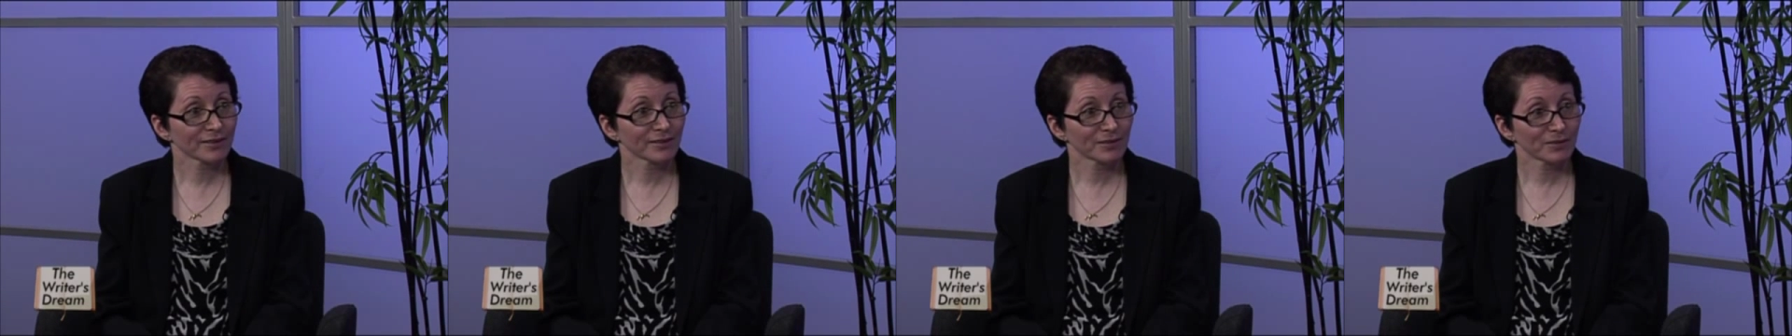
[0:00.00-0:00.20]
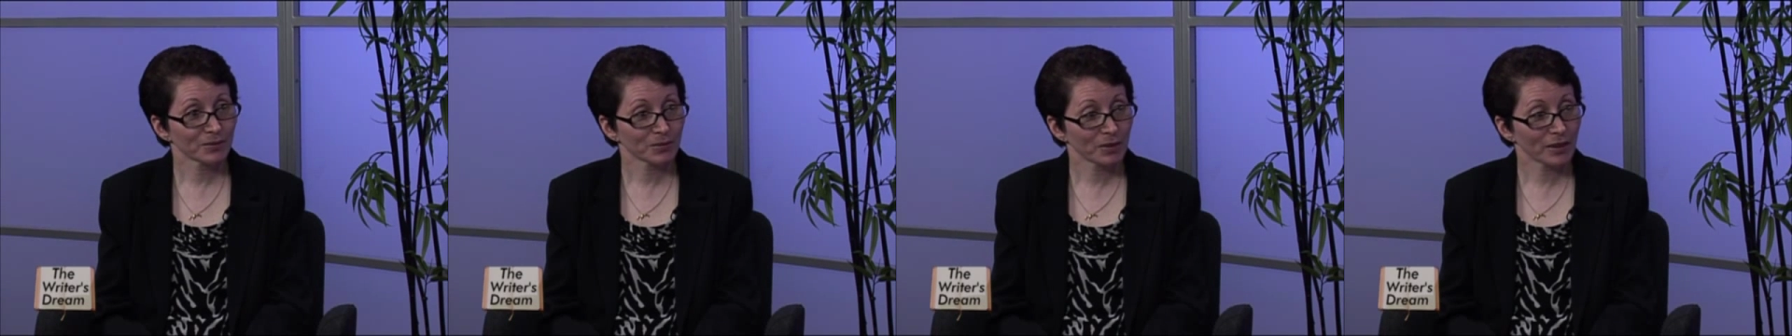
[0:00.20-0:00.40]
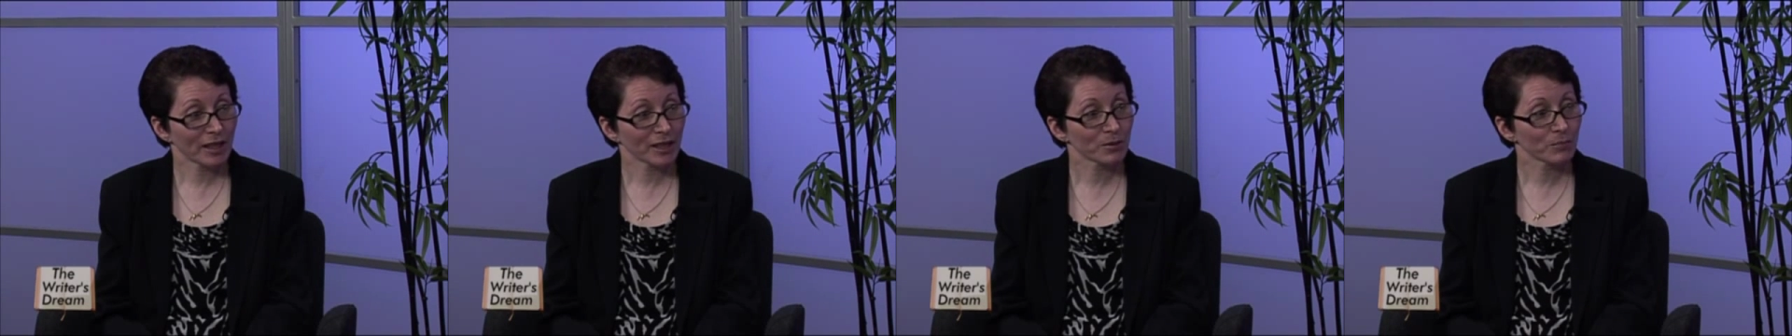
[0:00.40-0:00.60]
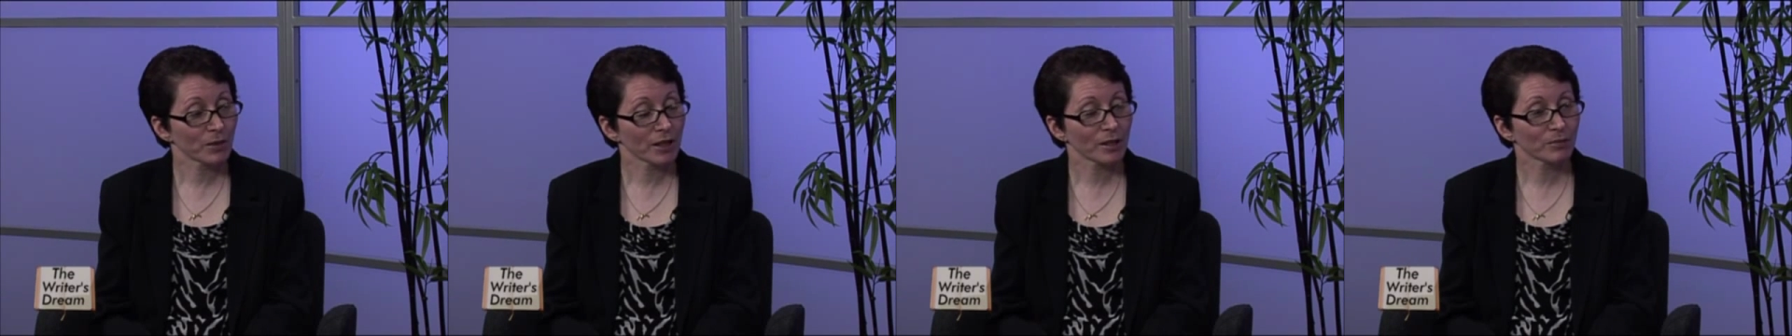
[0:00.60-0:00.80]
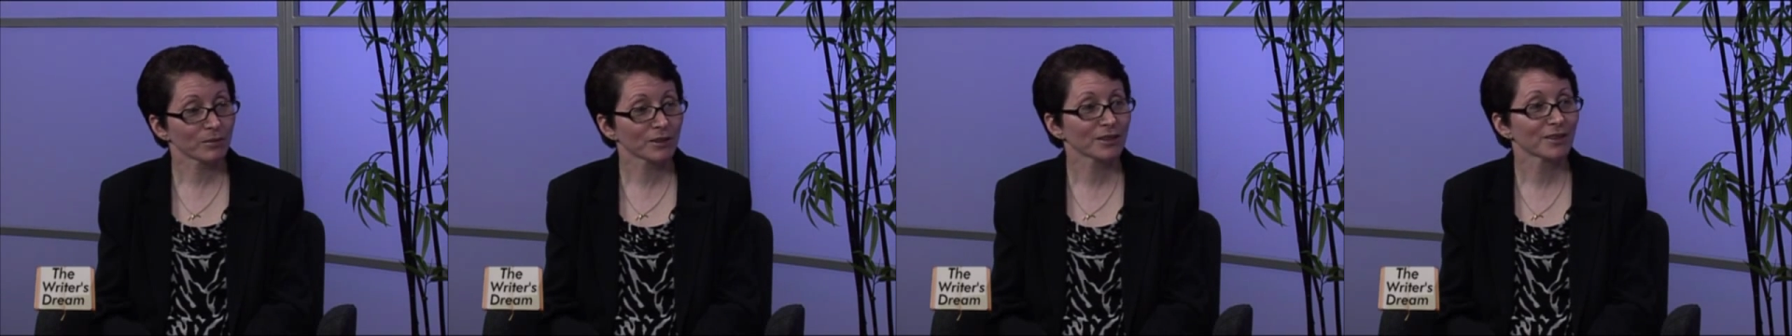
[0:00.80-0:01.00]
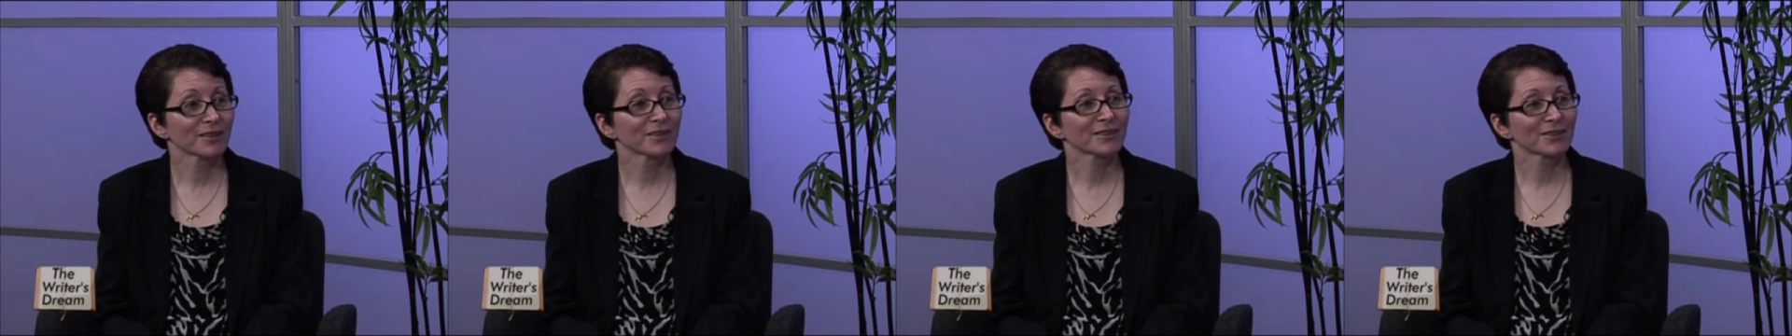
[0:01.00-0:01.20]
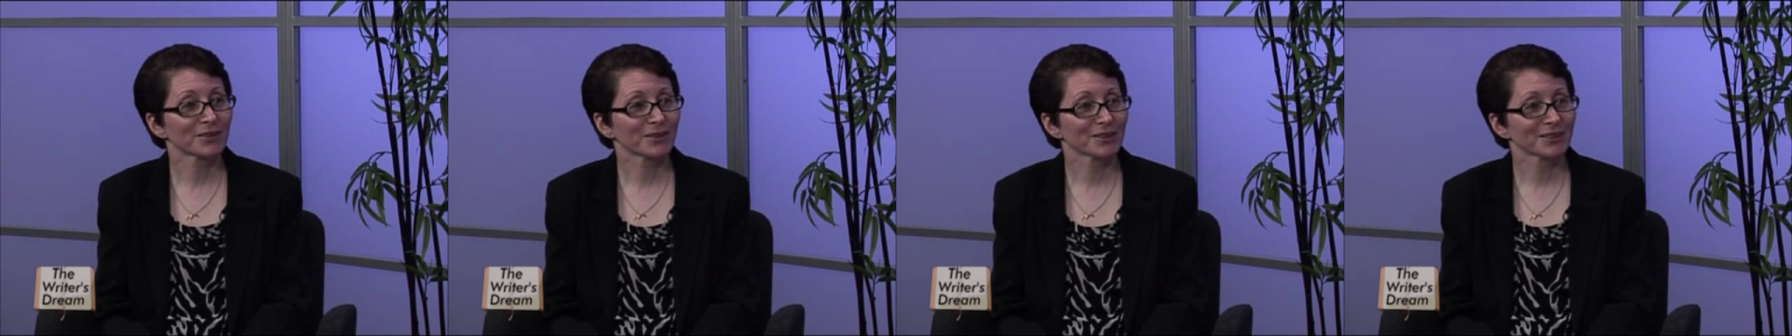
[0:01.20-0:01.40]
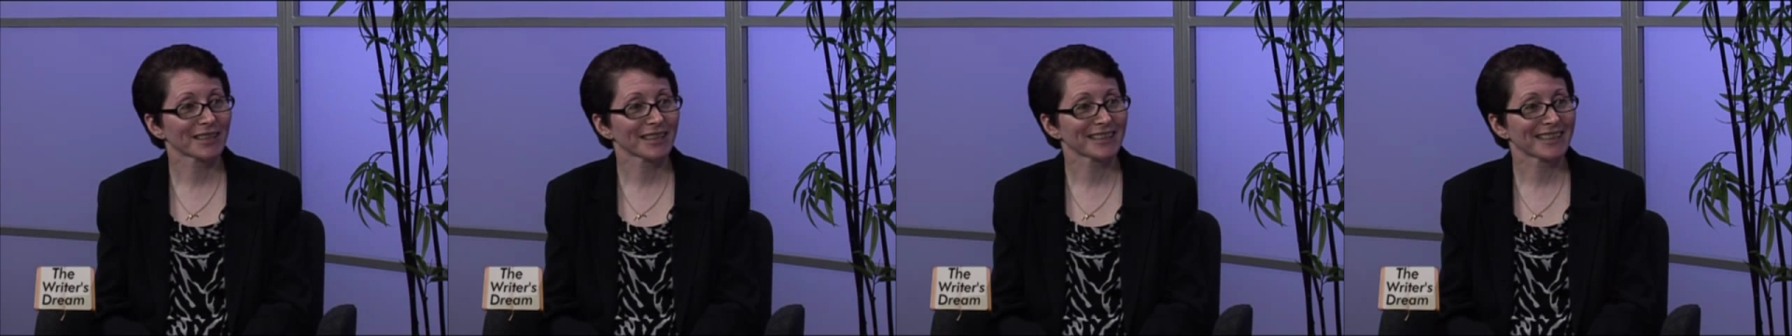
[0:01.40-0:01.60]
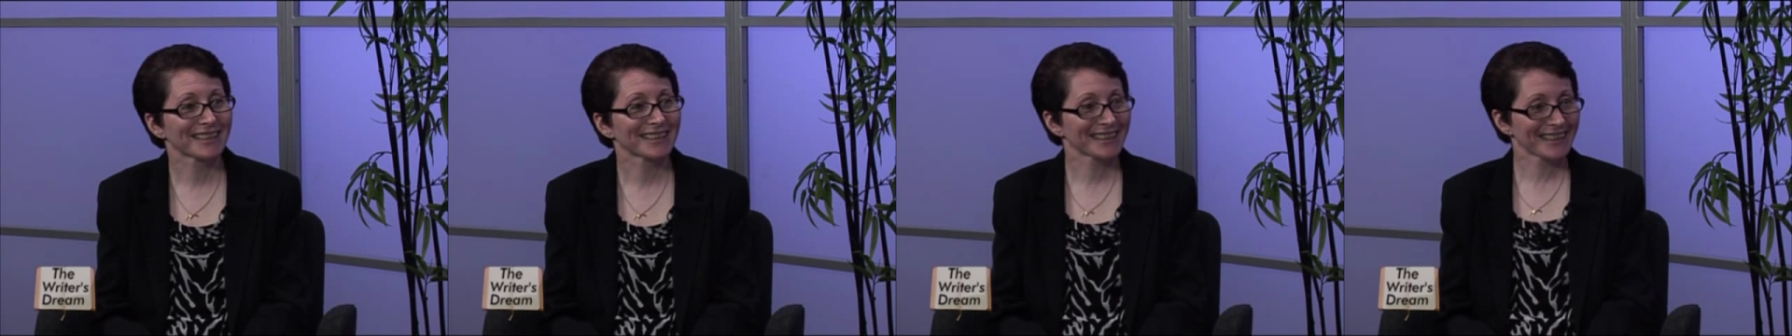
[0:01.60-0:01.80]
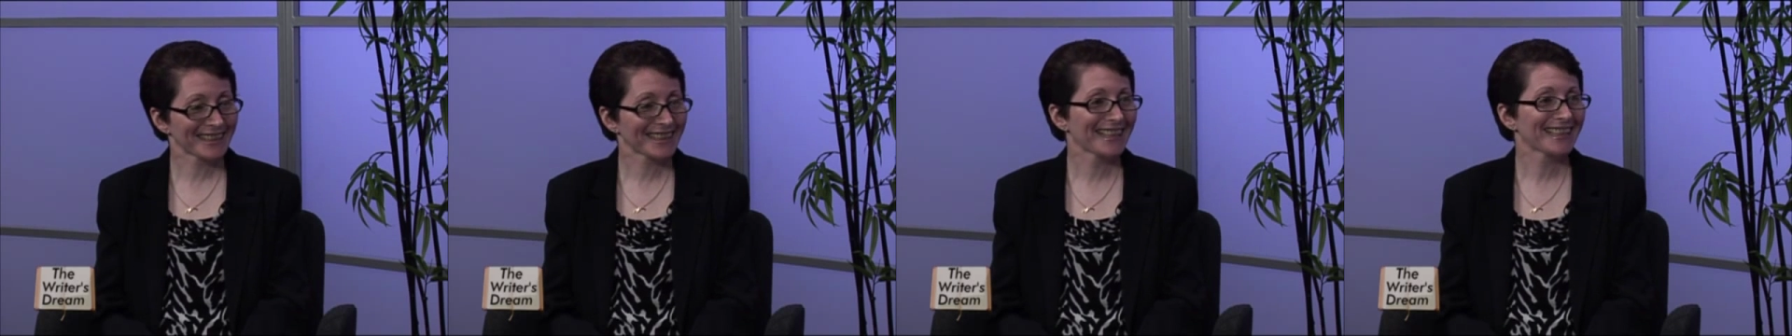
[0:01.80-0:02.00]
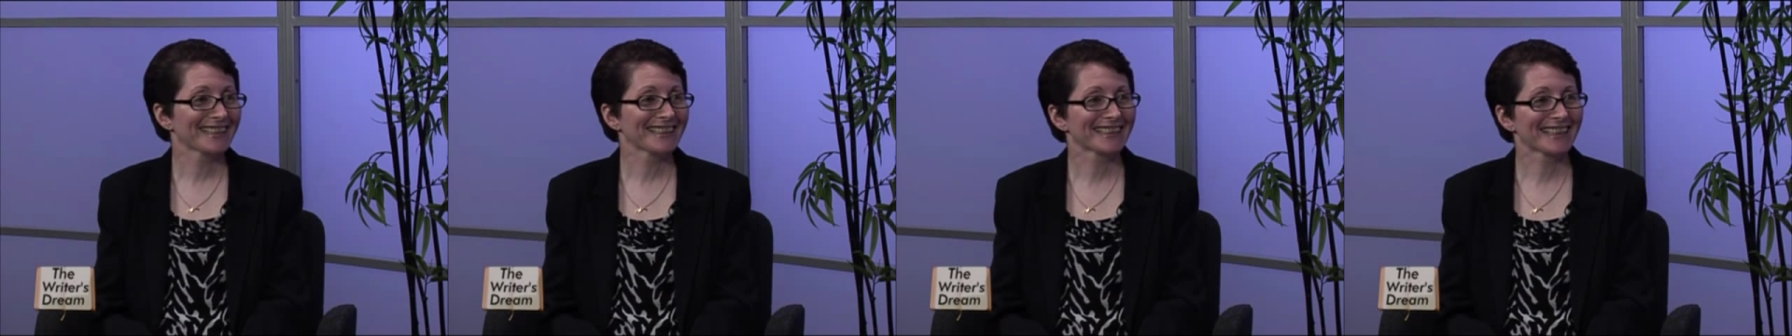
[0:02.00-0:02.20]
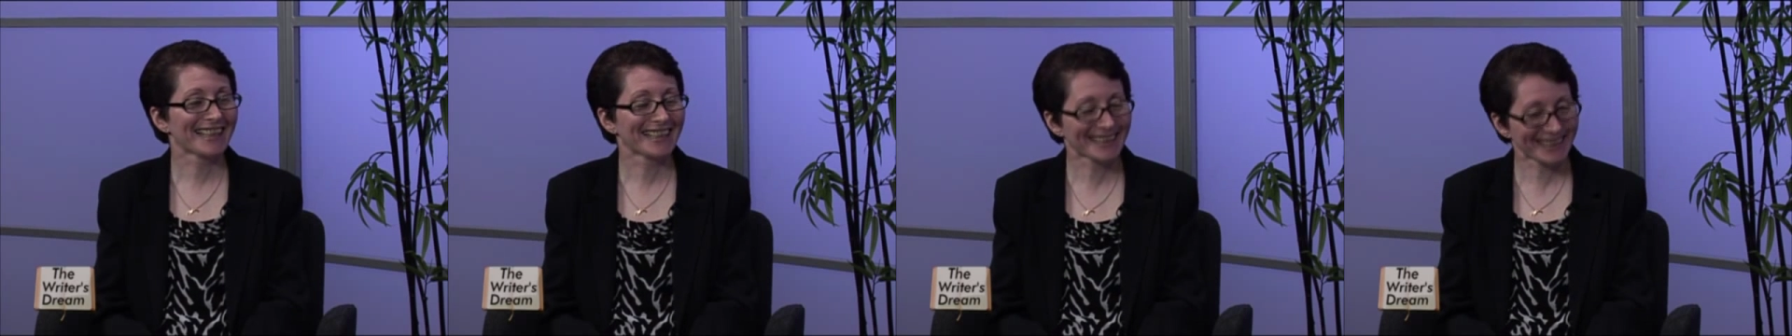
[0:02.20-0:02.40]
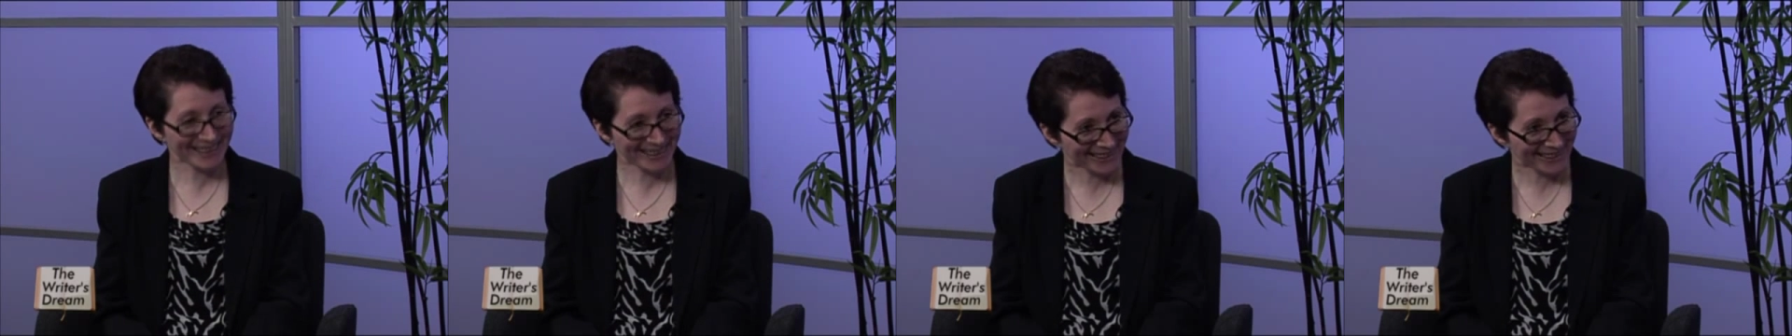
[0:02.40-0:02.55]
we had a baby called I Get It, I Get It.